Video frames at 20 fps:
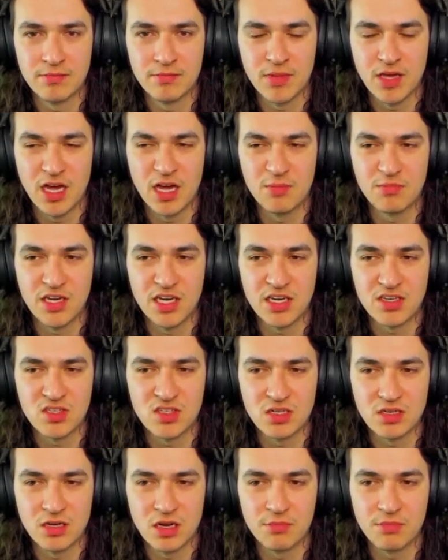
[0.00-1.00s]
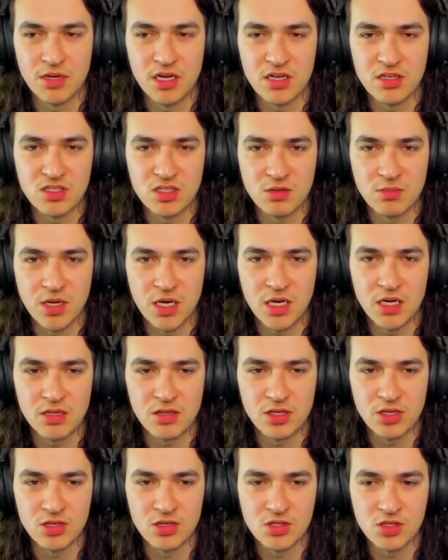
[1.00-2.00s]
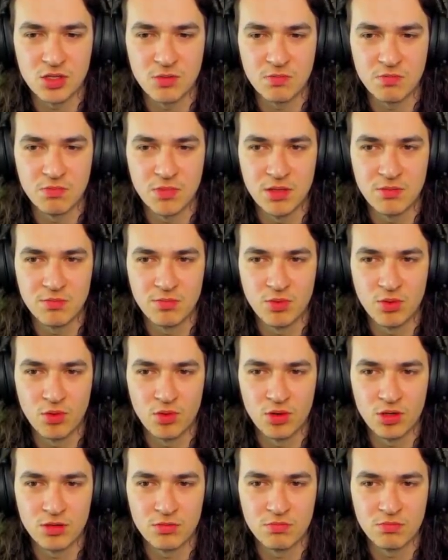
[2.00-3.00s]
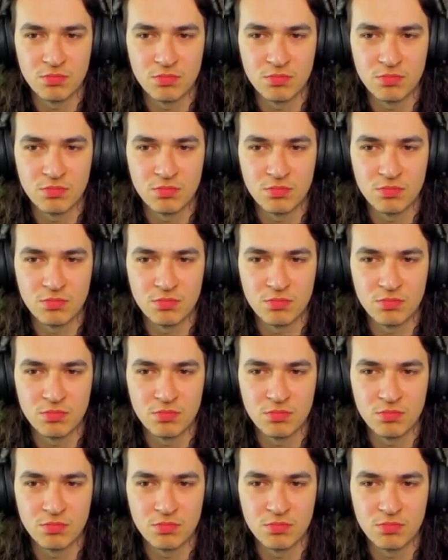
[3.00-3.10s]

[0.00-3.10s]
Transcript: I'm guessing. I'm guesstimating there's an important...